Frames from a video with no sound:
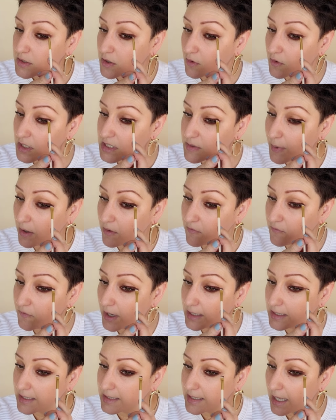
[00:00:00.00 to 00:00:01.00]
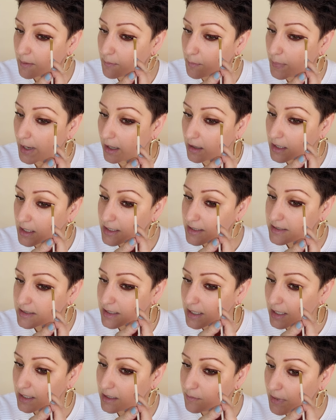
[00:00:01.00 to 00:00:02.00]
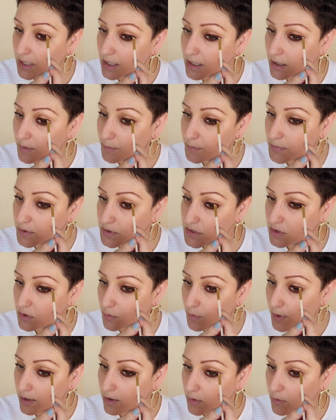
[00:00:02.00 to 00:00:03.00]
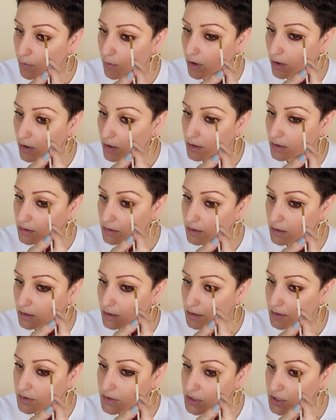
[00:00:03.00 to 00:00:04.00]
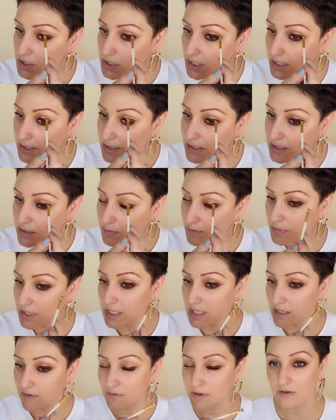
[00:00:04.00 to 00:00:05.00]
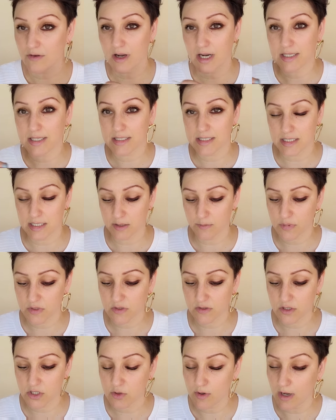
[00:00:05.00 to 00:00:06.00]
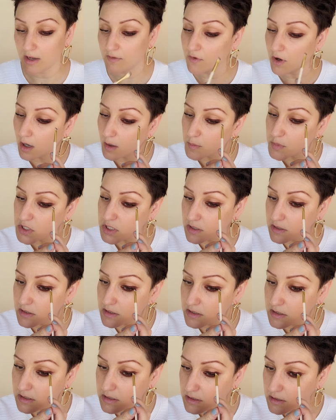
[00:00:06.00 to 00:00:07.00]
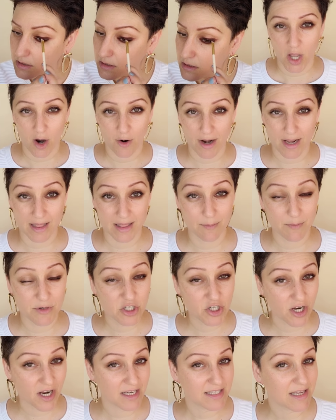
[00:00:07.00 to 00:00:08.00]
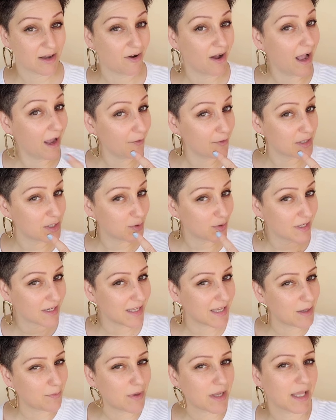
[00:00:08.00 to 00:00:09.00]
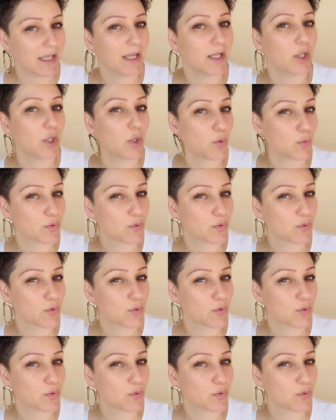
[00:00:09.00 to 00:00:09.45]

So it's about finding that balance. And in makeup, there's no right or wrong. There's just me giving you guys tips that you have options. All right, let me show you guys how I would do it, keeping it